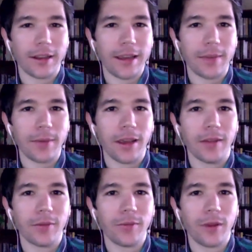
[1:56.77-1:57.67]
campaign
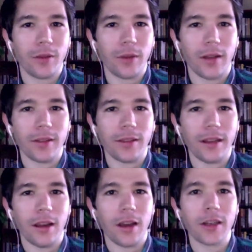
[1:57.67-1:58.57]
around the
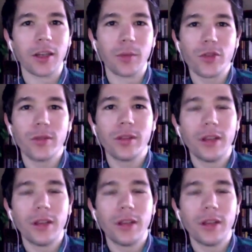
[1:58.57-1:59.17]
uncommercial,